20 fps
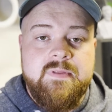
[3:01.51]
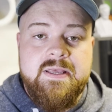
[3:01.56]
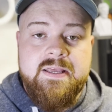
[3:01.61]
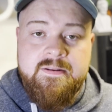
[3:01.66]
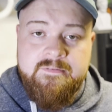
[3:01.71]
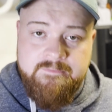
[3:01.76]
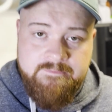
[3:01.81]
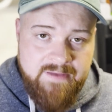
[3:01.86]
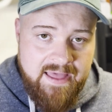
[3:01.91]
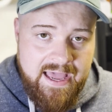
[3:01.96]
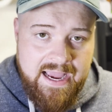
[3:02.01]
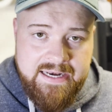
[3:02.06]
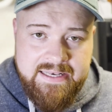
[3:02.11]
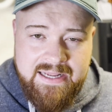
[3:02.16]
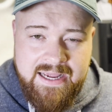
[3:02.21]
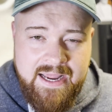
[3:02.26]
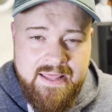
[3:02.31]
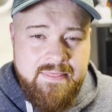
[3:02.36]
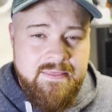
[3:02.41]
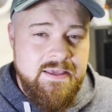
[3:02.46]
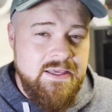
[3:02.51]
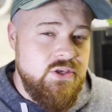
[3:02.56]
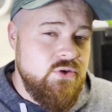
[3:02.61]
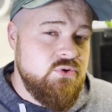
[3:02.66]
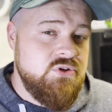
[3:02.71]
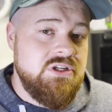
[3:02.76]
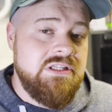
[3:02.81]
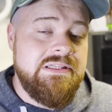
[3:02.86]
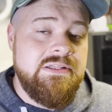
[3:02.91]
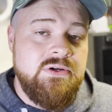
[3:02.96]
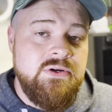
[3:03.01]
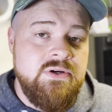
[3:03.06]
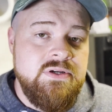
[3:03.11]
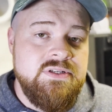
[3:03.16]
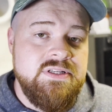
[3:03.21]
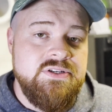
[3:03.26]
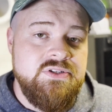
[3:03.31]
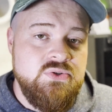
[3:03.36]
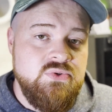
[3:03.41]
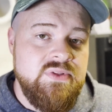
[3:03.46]
In fact, I think you should learn
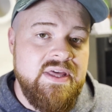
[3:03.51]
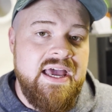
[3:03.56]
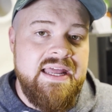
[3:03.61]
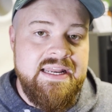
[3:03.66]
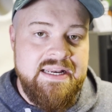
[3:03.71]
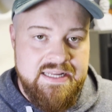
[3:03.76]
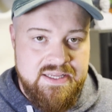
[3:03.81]
to do that